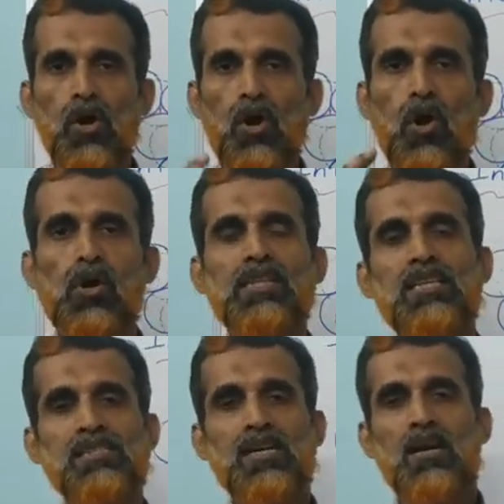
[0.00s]
All
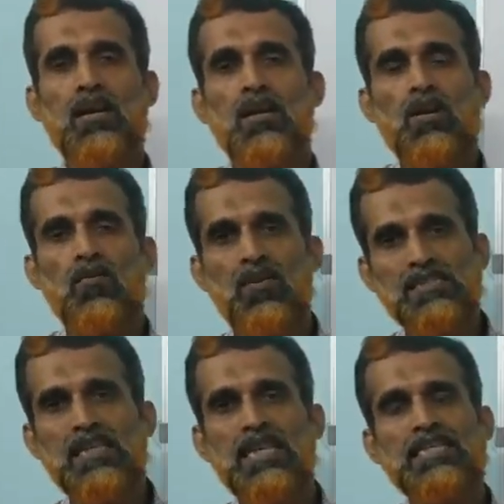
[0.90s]
these are
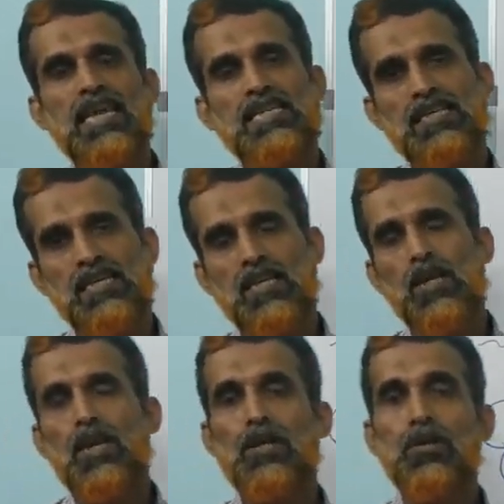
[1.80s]
facilitated
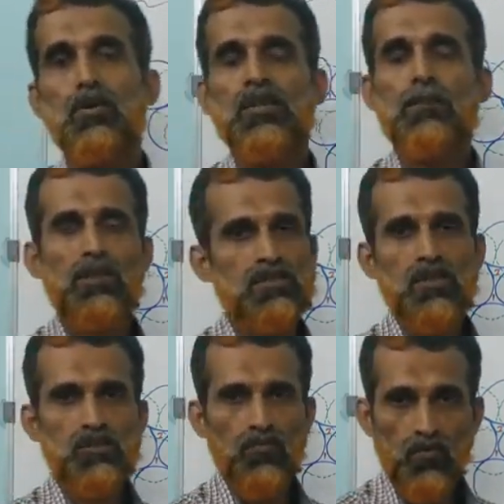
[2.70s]
due to the
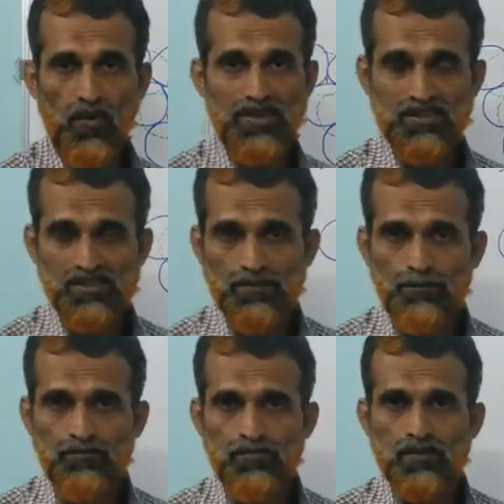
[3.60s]
presence of voids.
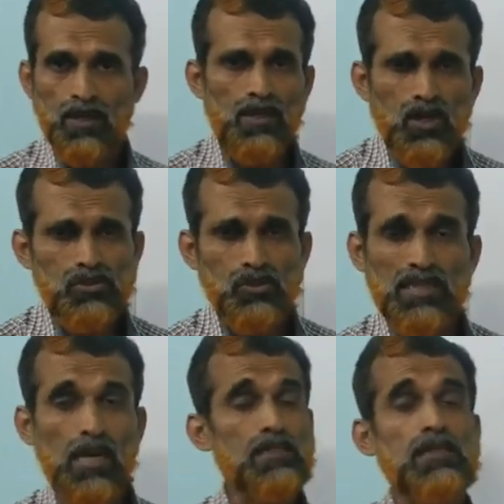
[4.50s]
And also
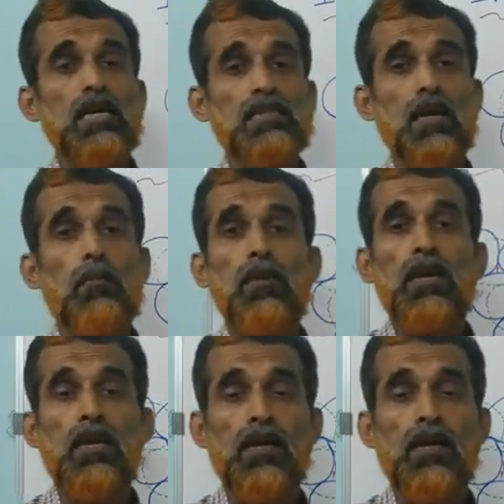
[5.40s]
there are some